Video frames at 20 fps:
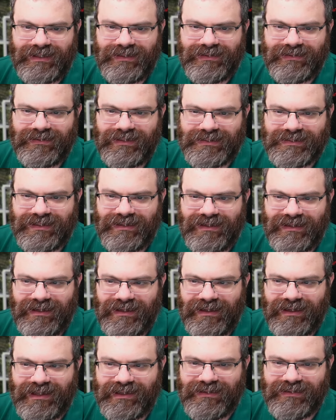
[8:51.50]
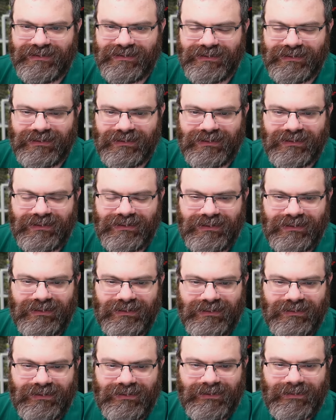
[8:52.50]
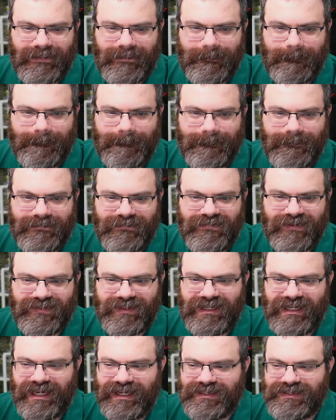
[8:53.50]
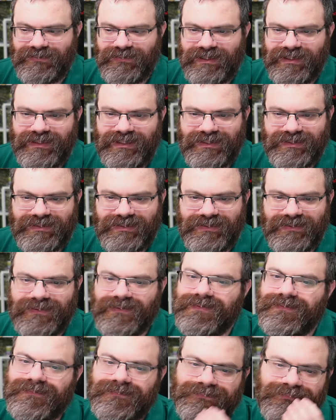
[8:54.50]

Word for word: 9. That's not a 9. Pick the 9's in one of these two.